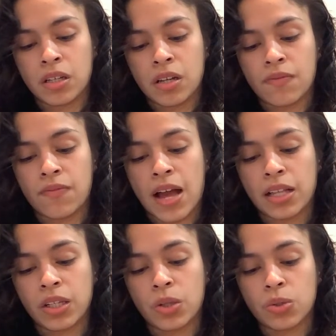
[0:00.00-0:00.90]

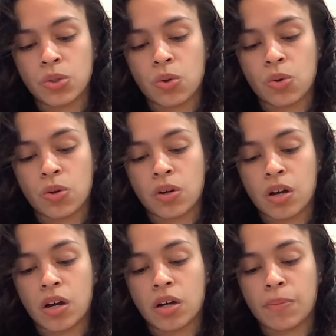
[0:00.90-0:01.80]
values
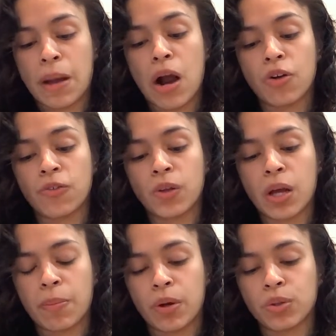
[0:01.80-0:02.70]
powerful,
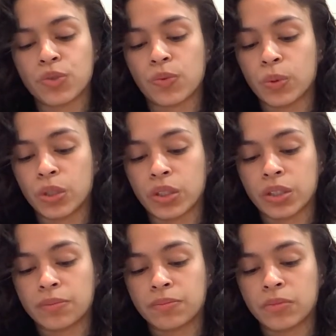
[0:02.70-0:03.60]
composed
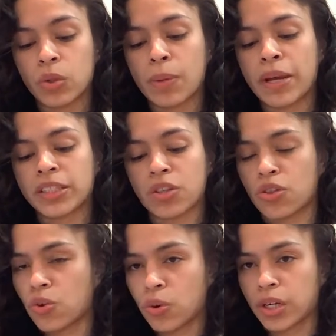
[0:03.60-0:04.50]
ruler who commands
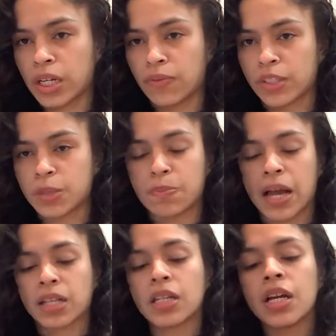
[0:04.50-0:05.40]
authority and
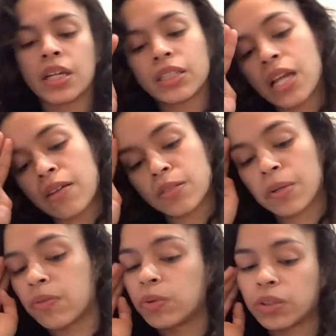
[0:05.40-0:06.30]
respect. Doesn't have to be
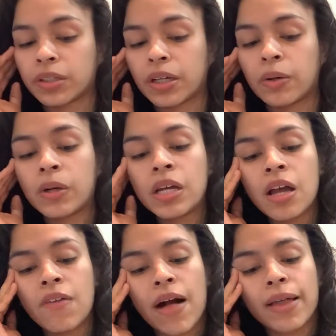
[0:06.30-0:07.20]
a ruler, though.
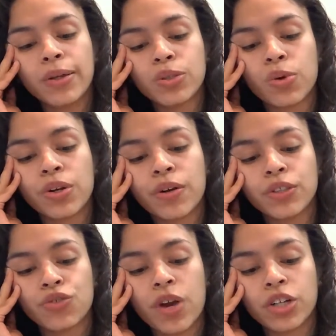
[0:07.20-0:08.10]
Values order and
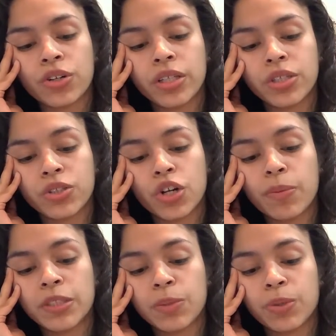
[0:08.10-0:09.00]
structure and is
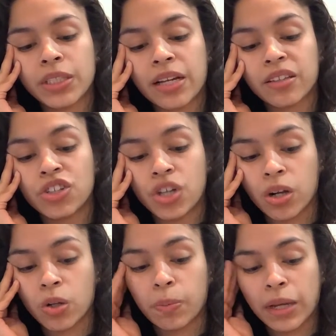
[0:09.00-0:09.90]
determined to protect the
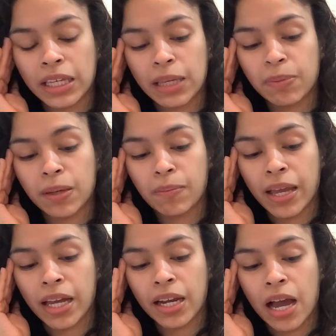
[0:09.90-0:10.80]
jungle by keeping
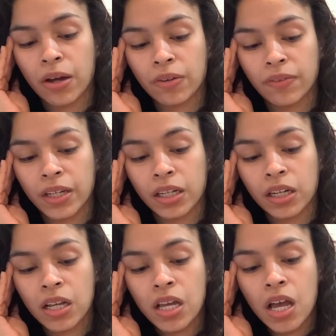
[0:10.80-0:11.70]
man out of it.
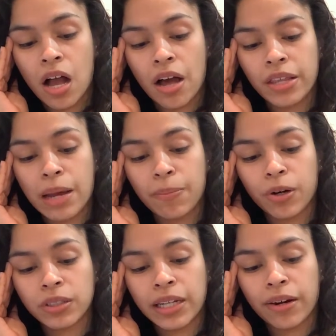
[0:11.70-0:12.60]
The
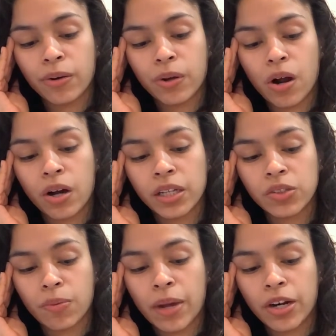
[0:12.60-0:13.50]
Emperor Tarot card is a
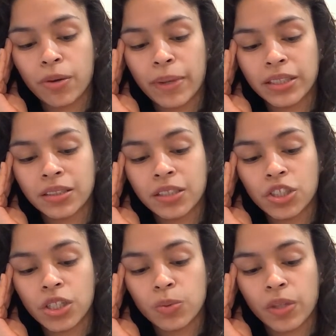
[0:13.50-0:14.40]
reminder to make
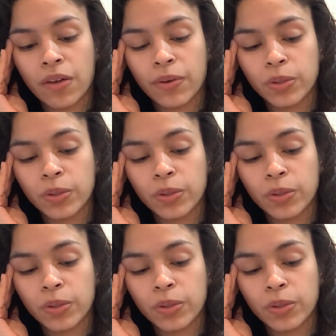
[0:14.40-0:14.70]
decisions with everyone's